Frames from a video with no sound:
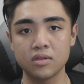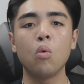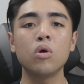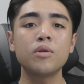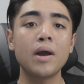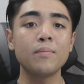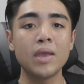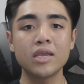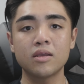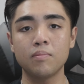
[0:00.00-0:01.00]
One of my
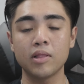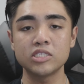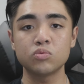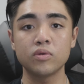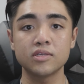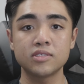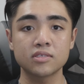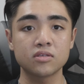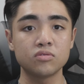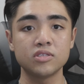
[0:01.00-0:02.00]
main complaints with the
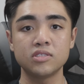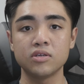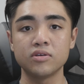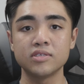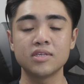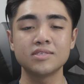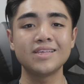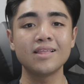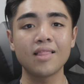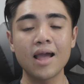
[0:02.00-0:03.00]
600 series is
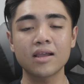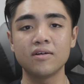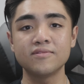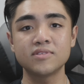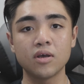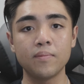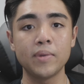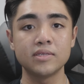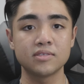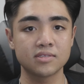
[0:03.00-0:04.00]
the lack of
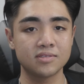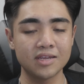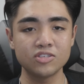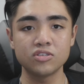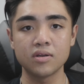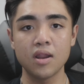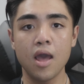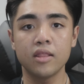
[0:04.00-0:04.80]
sub-bass extension.